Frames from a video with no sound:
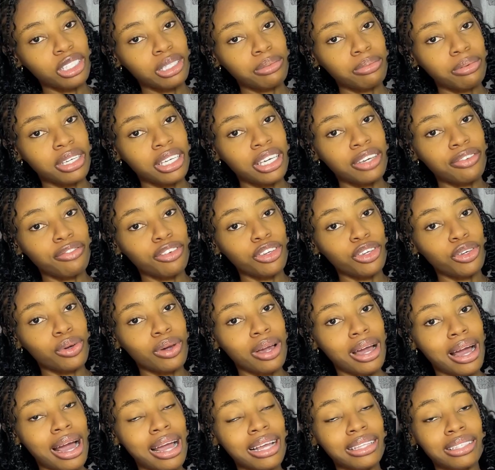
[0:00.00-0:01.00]
to be giving you
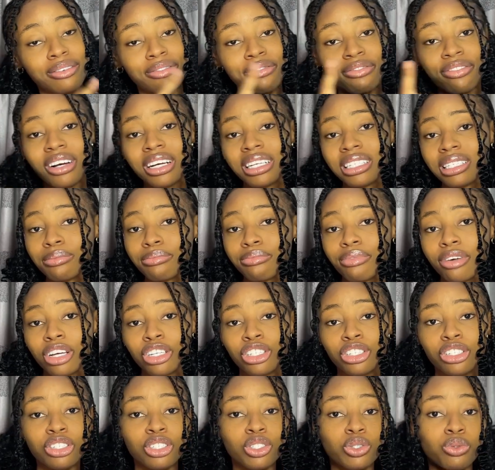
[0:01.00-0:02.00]
guys the first
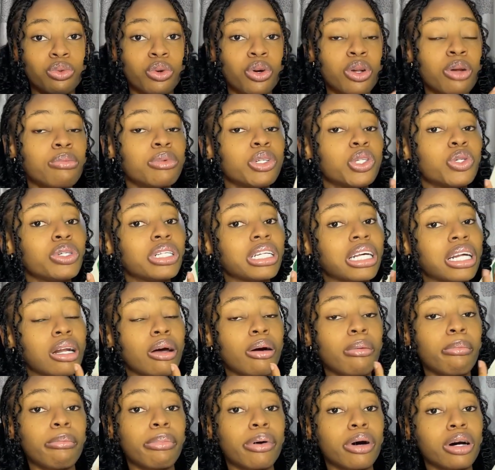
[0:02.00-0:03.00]
impressions. We're going to be doing an
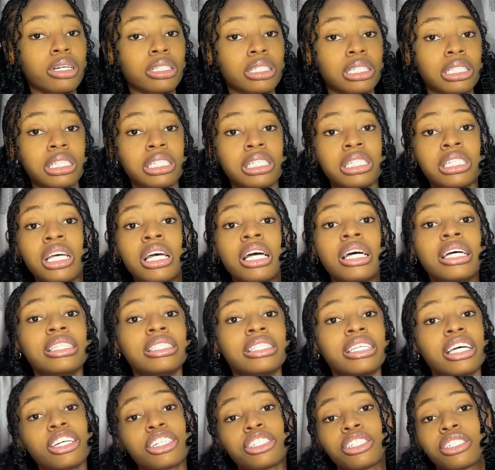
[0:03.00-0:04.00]
unboxing,
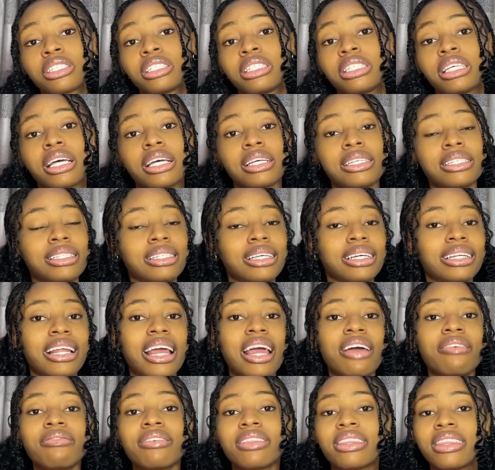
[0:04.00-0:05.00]
texture test, and
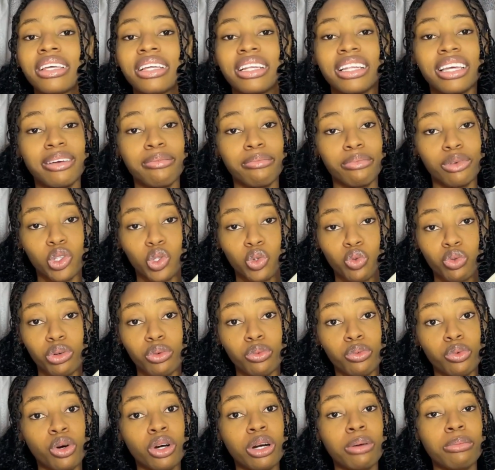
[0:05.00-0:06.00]
everything in
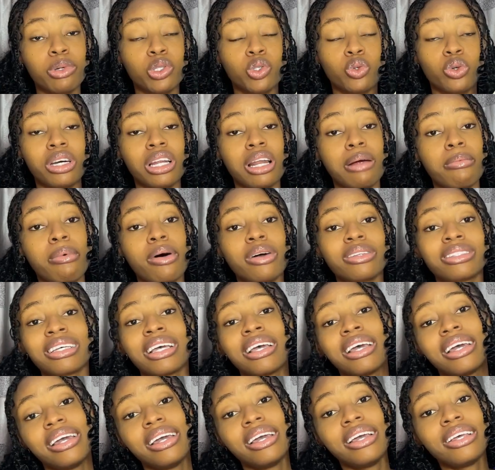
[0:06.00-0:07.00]
between. We're going to be talking about
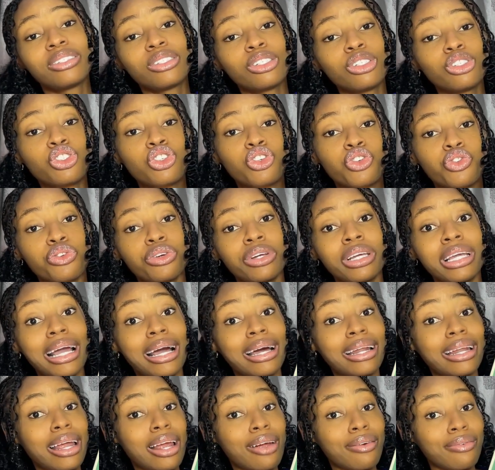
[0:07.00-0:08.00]
Isntree
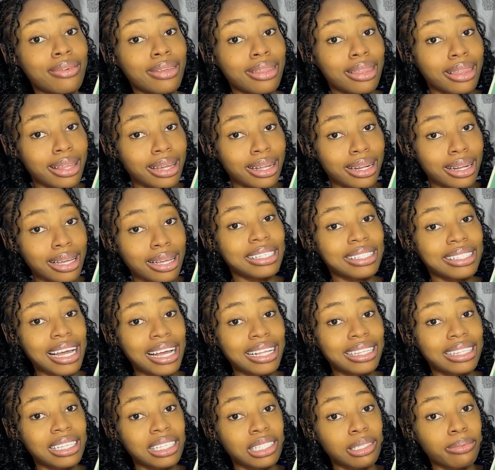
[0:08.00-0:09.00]
and everything
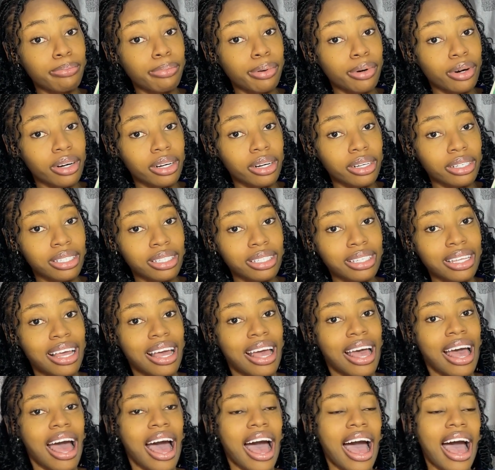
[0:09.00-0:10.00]
inside this box,
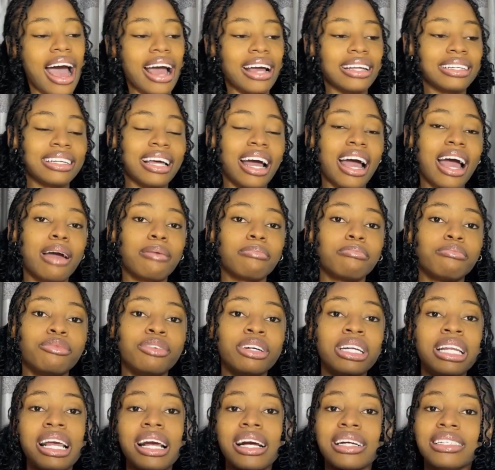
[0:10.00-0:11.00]
and I'm
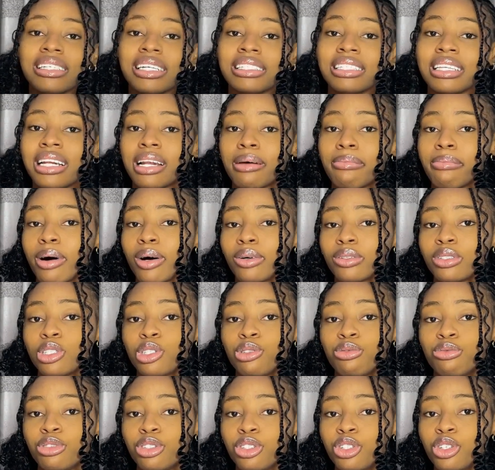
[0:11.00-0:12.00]
really excited about
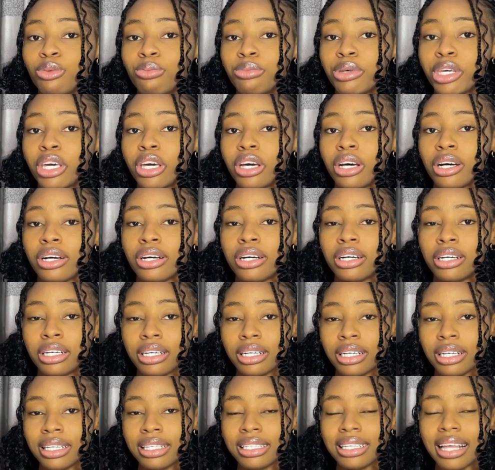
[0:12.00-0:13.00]
this video
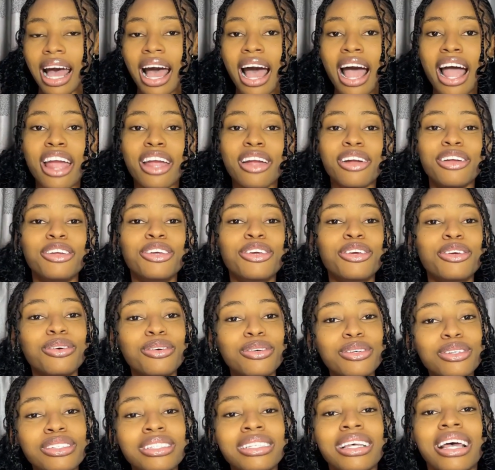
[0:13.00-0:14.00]
because I
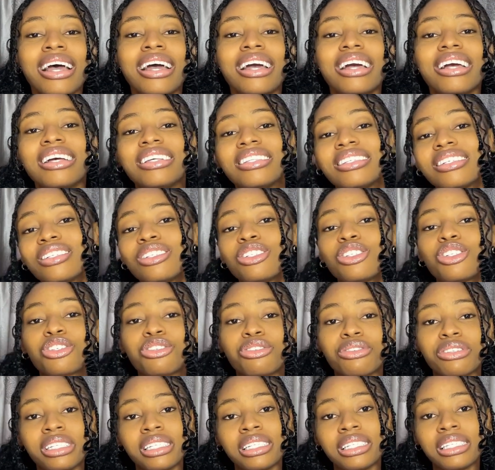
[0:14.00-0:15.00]
use
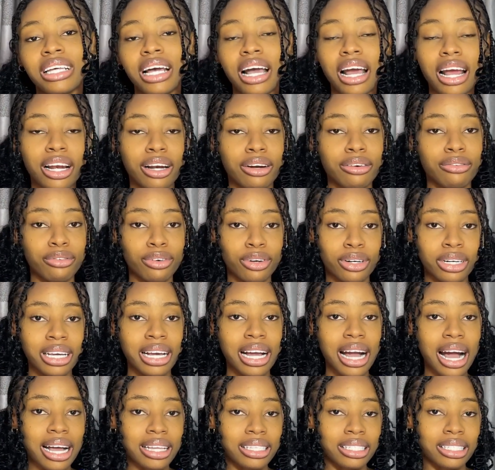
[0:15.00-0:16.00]
Isntree's
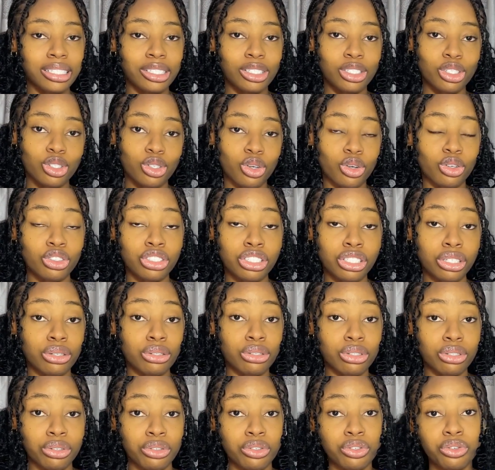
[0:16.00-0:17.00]
hyaluronic acid sun gel
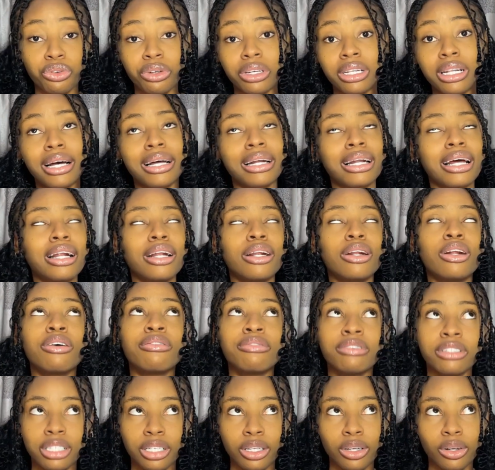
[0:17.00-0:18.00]
sunscreen and I
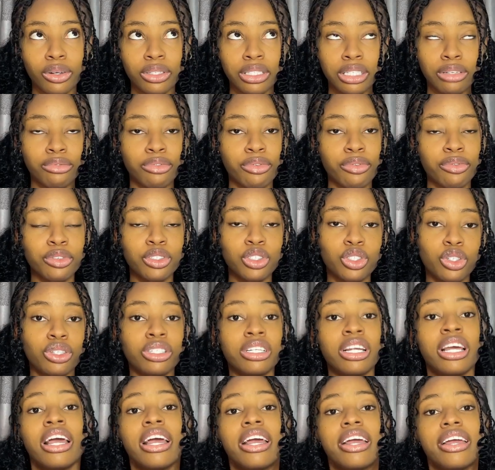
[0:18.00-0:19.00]
love it a lot. I've even
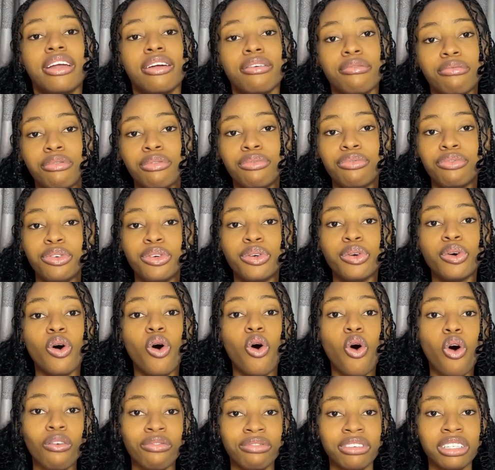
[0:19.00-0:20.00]
done a review
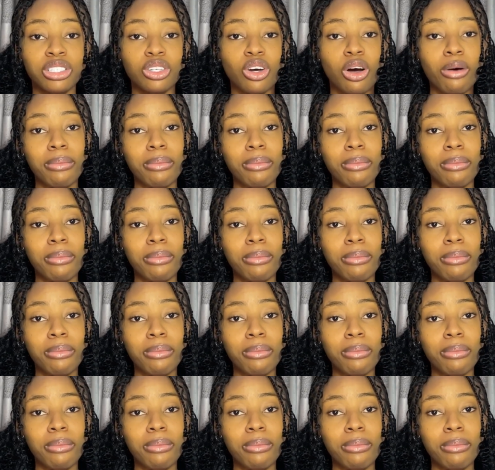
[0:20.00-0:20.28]
of it on